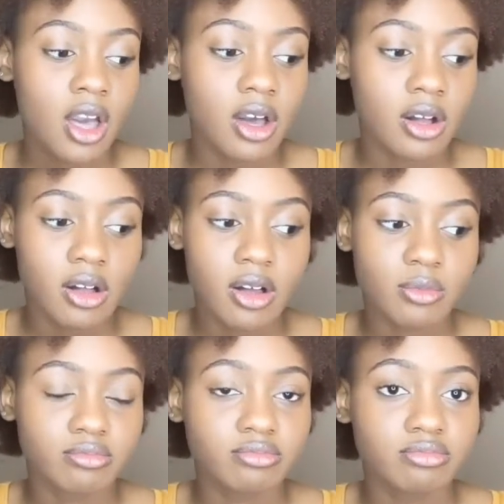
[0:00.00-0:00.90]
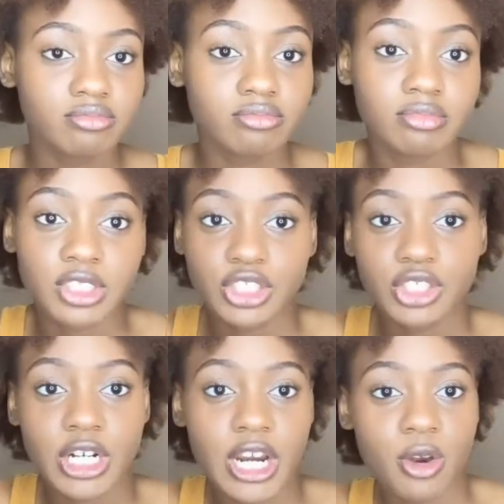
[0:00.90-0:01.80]
Um does
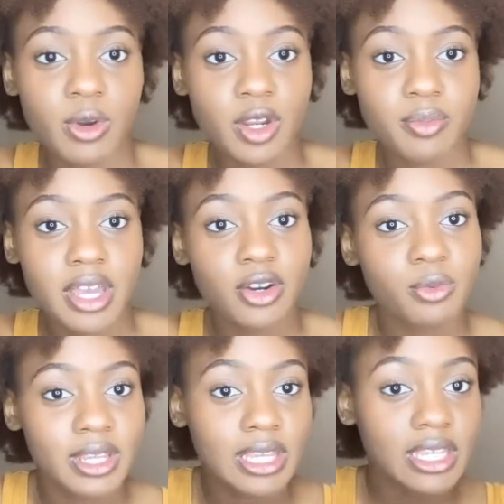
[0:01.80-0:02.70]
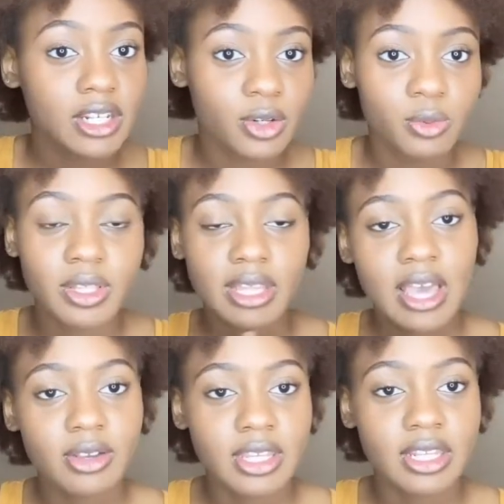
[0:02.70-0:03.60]
your hair work better with heat or
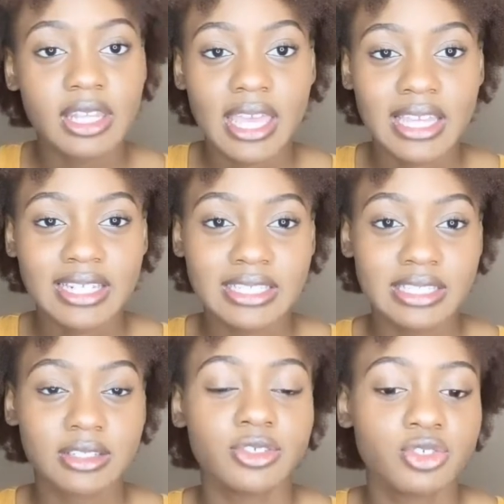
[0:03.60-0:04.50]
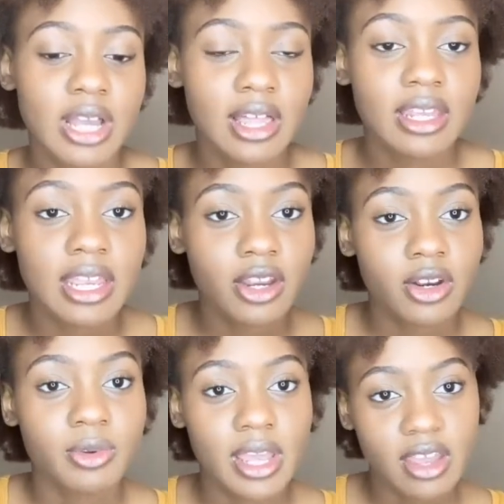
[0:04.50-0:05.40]
without heat? Like it's trial and error
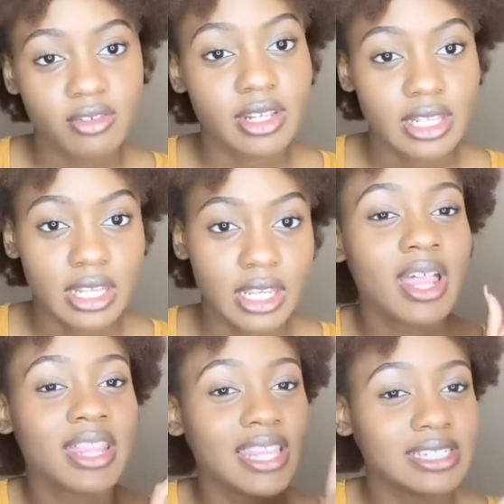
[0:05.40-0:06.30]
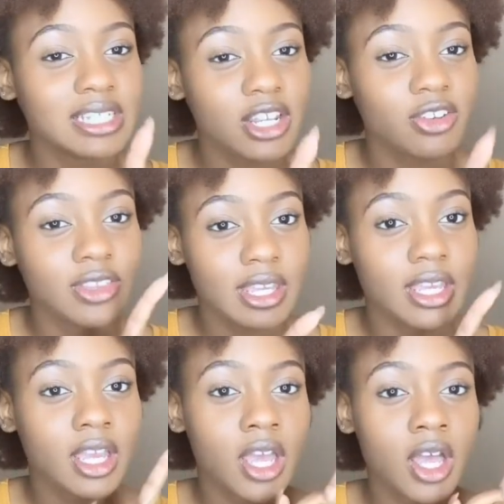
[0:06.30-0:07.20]
with everything. That's another
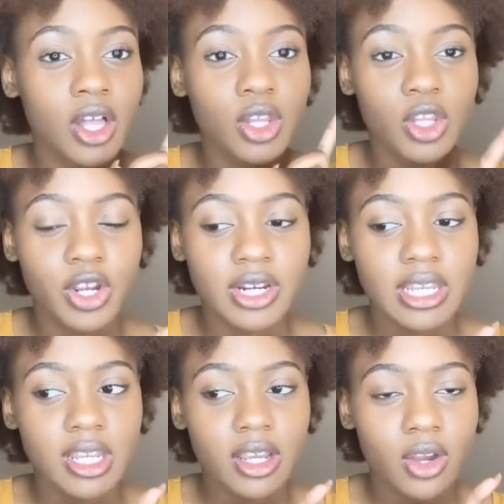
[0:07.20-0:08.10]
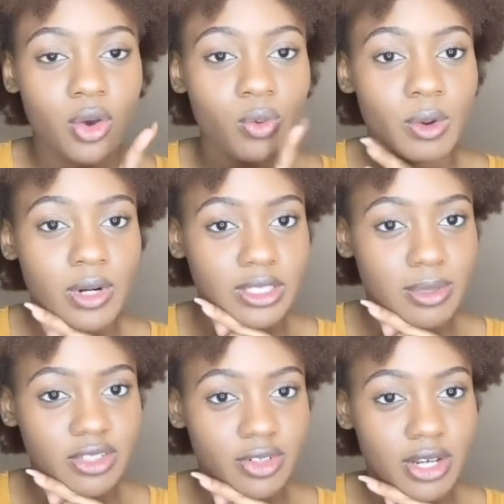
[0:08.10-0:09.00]
thing. Learning what works
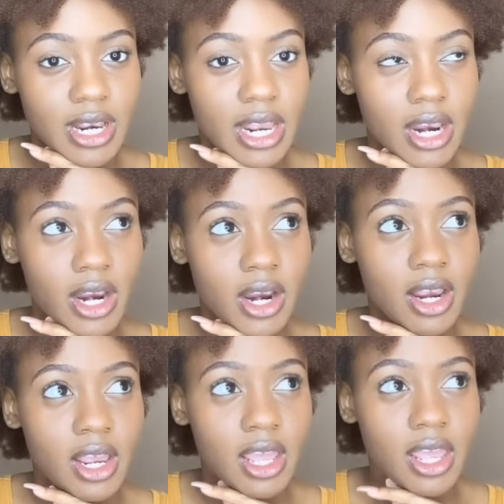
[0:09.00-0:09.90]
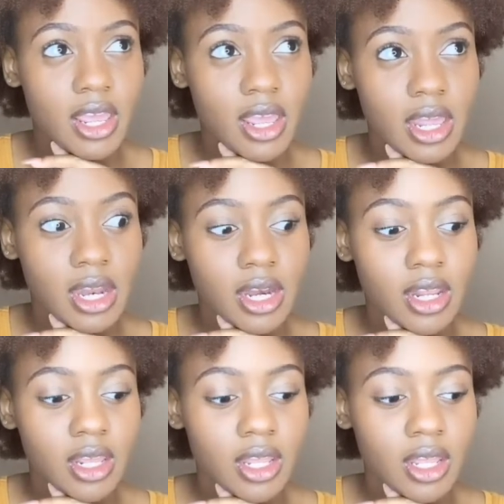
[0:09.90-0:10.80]
best for your hair and
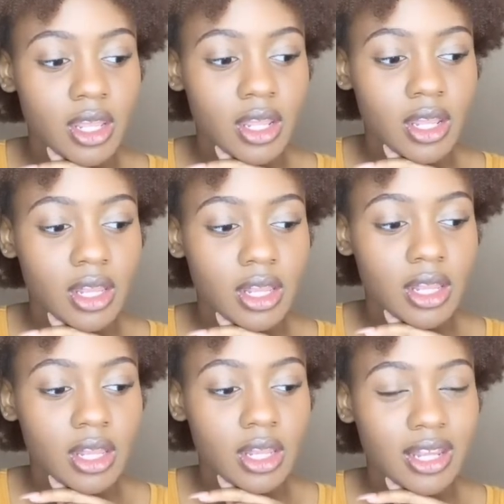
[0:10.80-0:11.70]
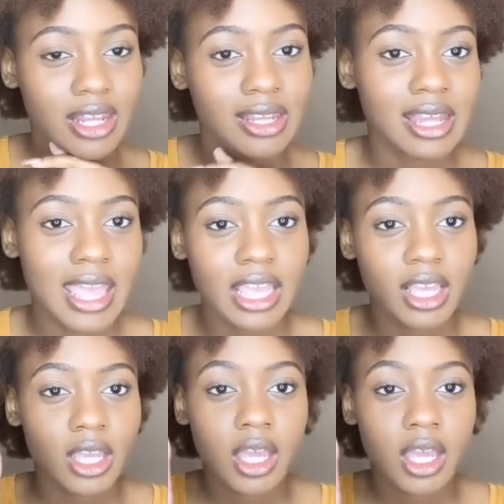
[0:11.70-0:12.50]
like